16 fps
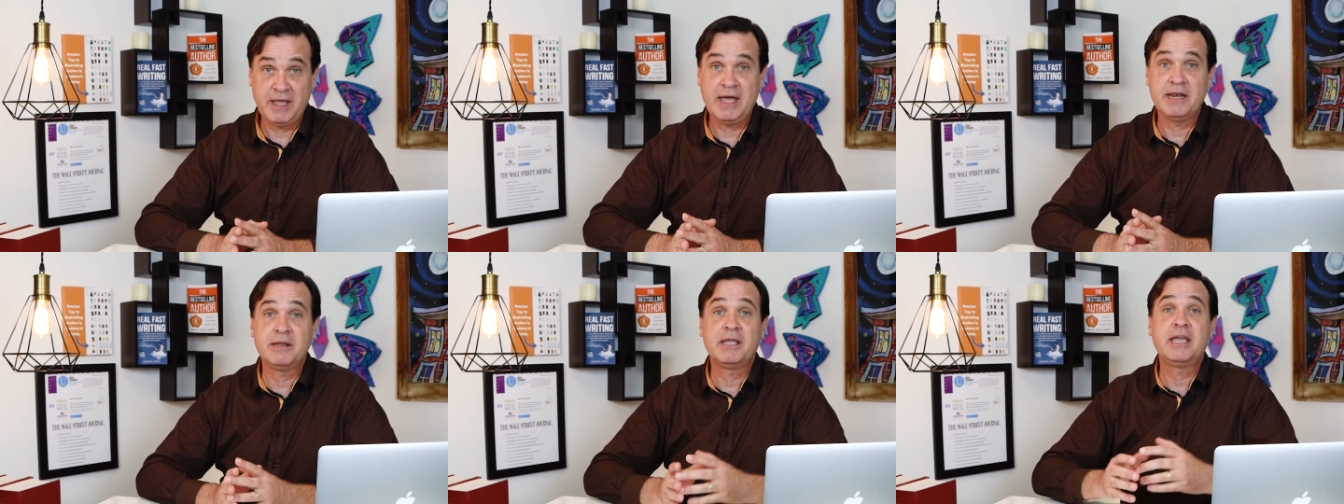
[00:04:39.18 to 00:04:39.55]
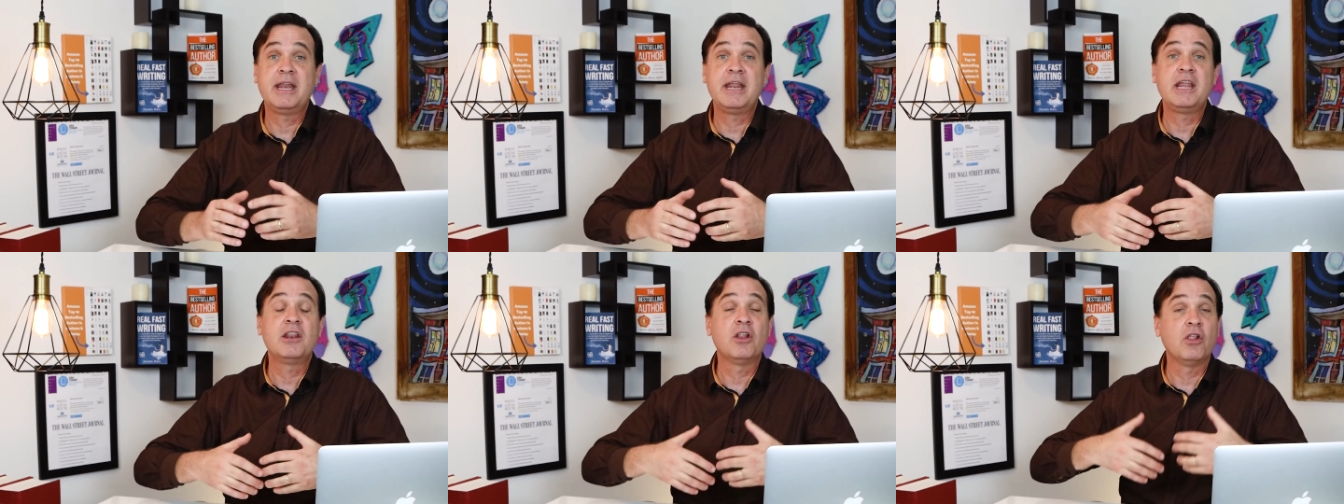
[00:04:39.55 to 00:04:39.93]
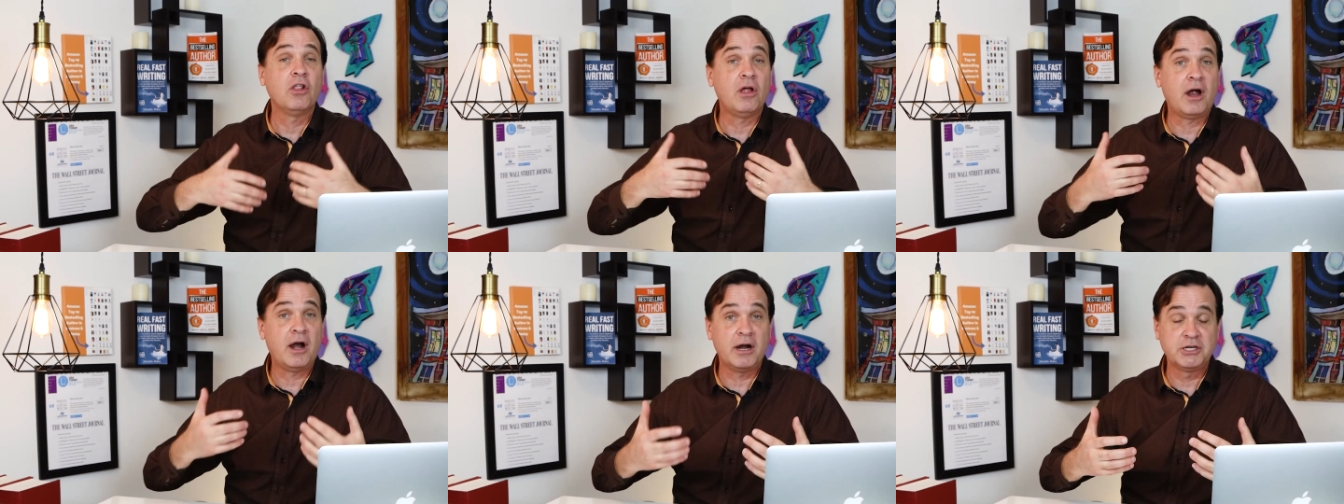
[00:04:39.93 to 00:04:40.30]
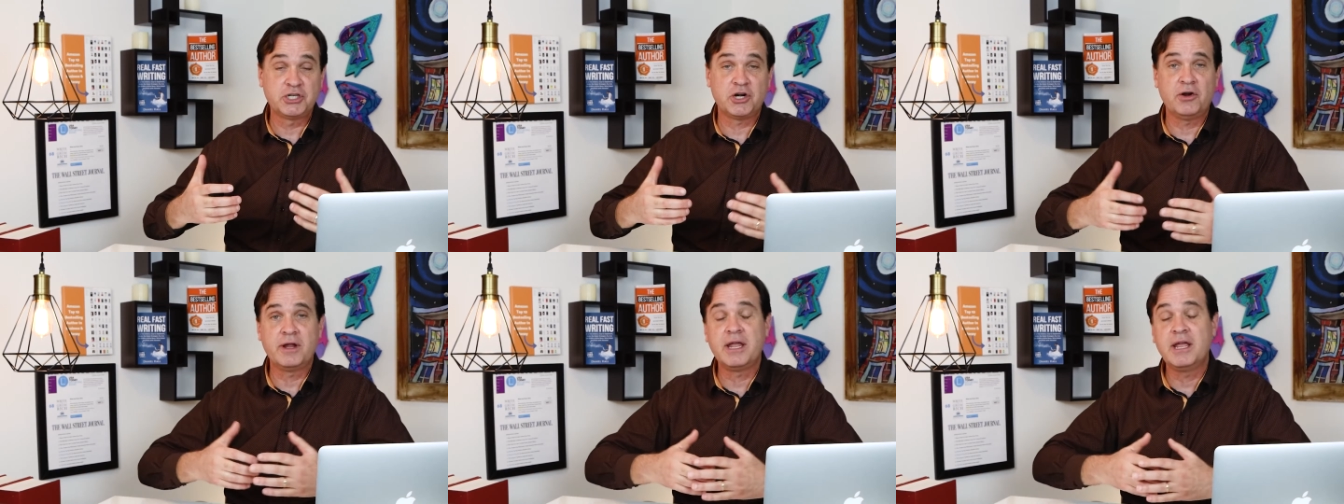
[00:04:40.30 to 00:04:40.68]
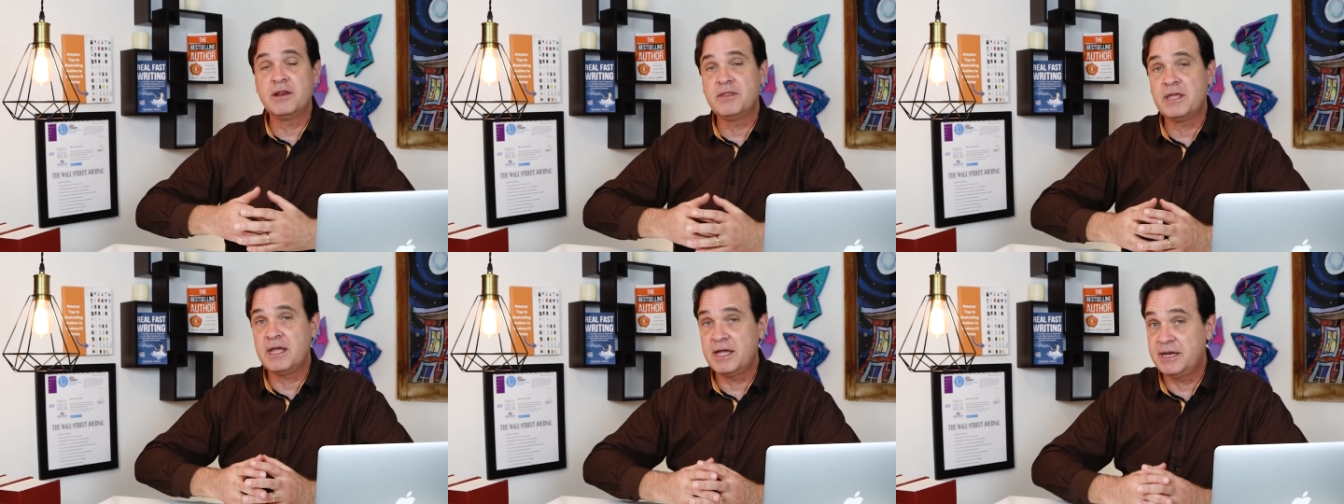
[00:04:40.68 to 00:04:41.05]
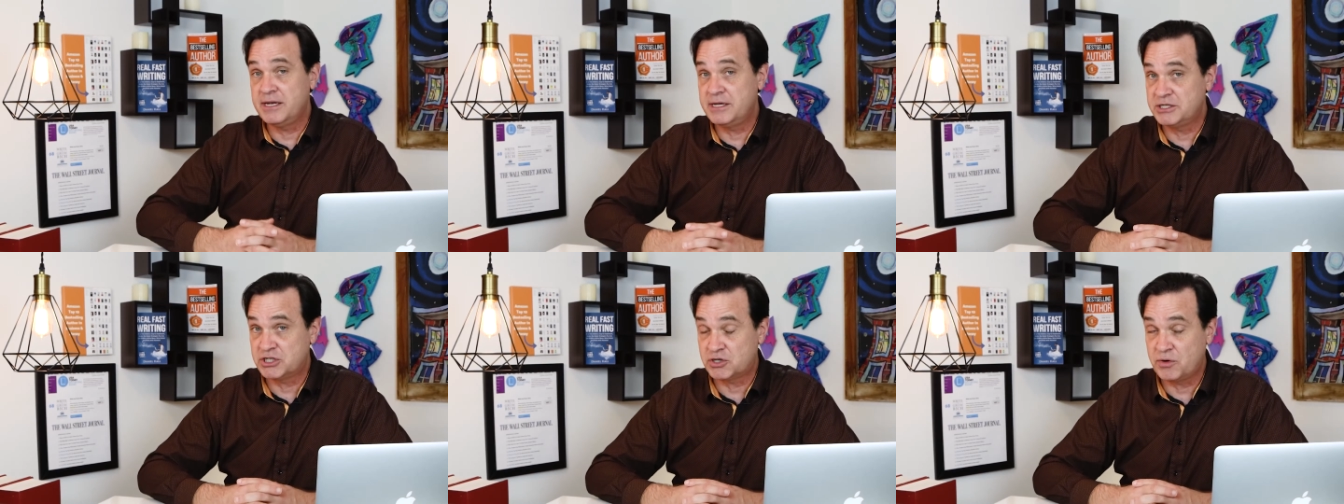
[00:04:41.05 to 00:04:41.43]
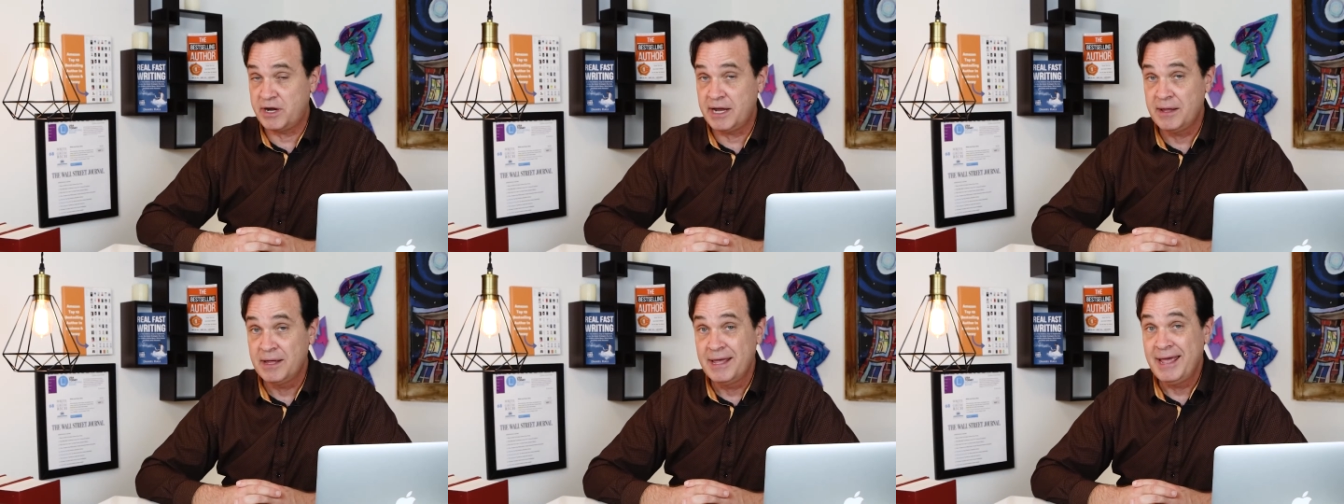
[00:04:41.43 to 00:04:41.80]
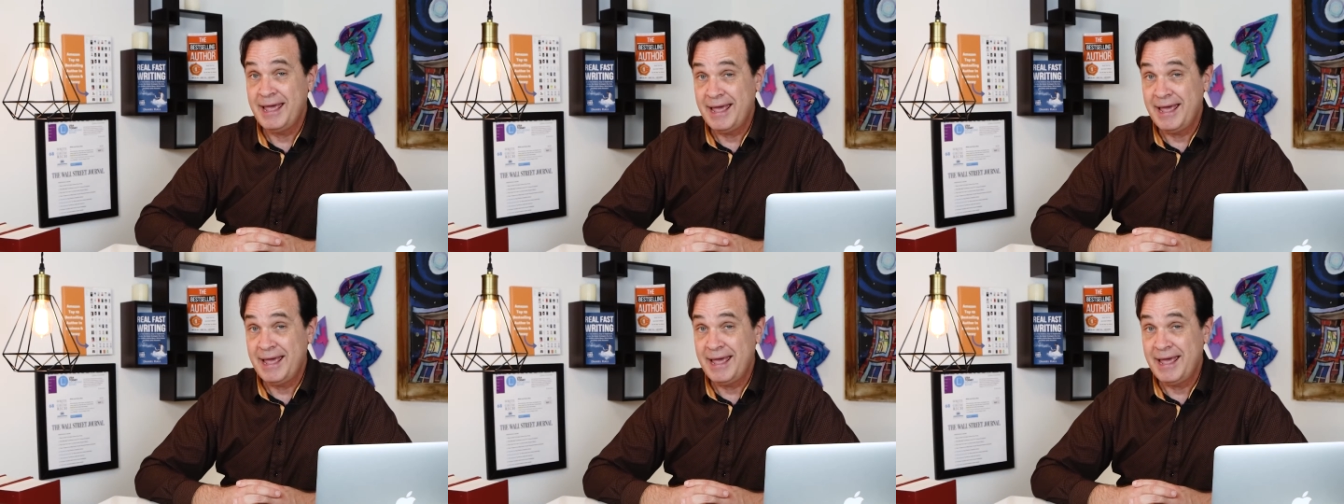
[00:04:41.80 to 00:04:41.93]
and getting larger in the industry.